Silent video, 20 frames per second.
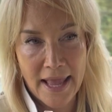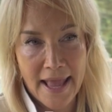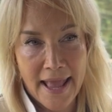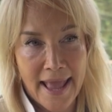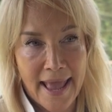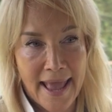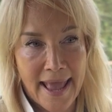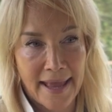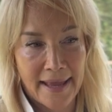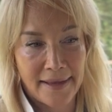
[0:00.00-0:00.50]

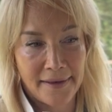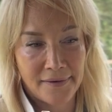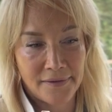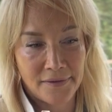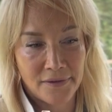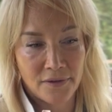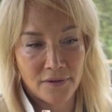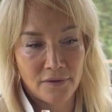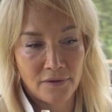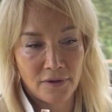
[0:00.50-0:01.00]

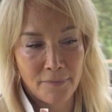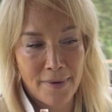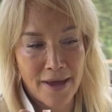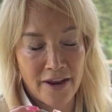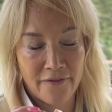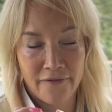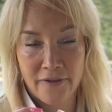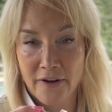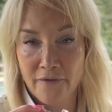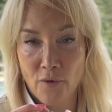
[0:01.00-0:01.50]
And the
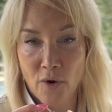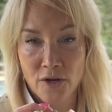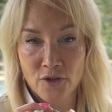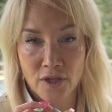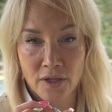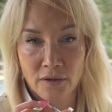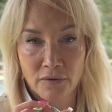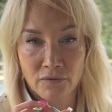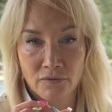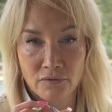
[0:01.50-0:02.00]
benefit of
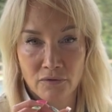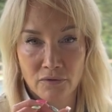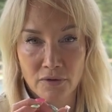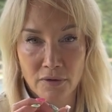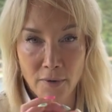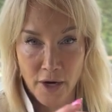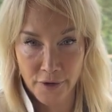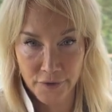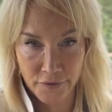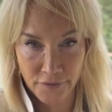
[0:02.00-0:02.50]
watching
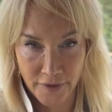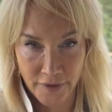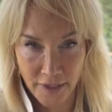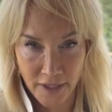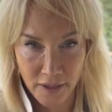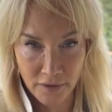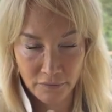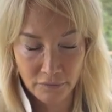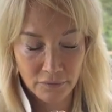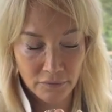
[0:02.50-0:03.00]
tomorrow's
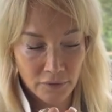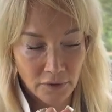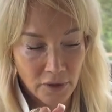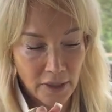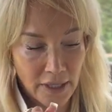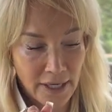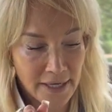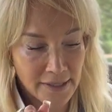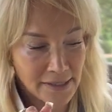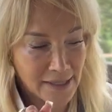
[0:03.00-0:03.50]
video
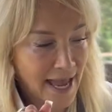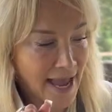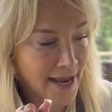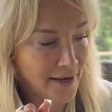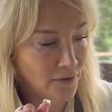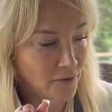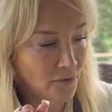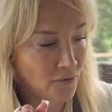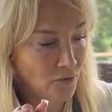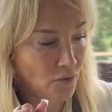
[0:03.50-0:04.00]
is that
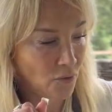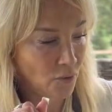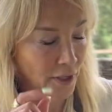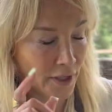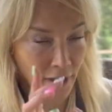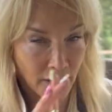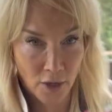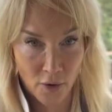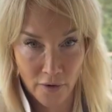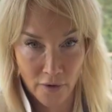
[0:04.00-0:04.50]
we're going
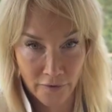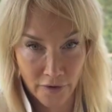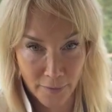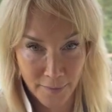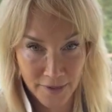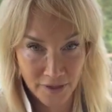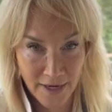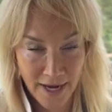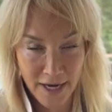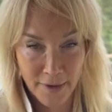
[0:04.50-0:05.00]
to go over the
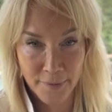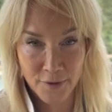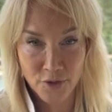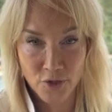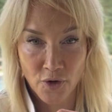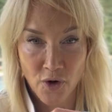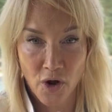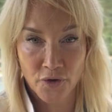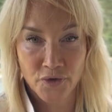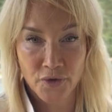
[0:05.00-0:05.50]
mistake, but
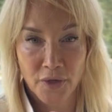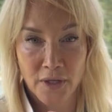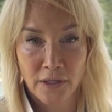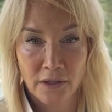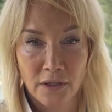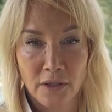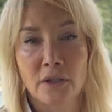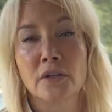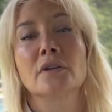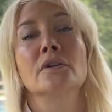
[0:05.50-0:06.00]
you're also going to
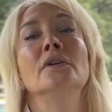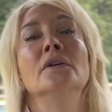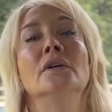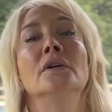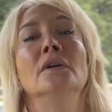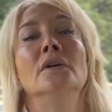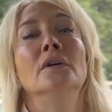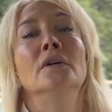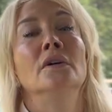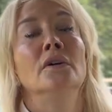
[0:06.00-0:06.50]
learn
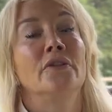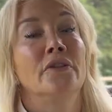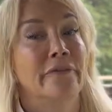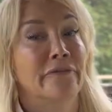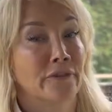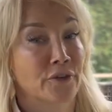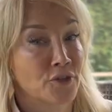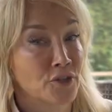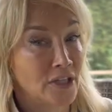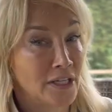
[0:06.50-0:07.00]
the
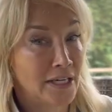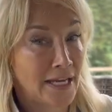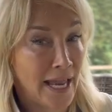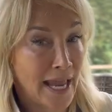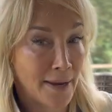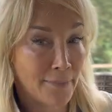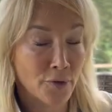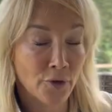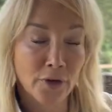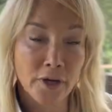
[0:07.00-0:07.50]
first
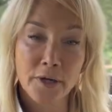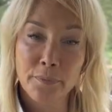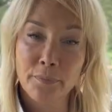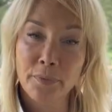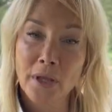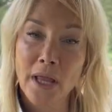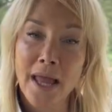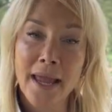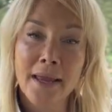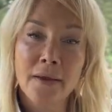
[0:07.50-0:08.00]
game you're going to
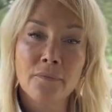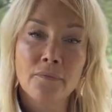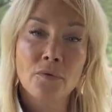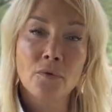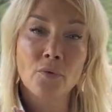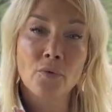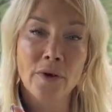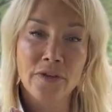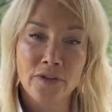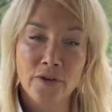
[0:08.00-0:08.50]
play
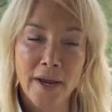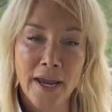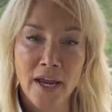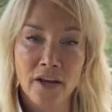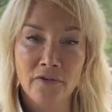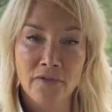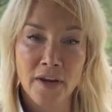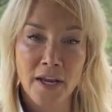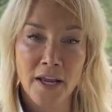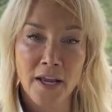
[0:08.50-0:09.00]
with your
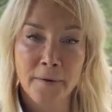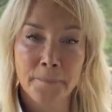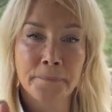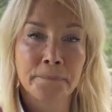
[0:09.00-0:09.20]
hand feeding.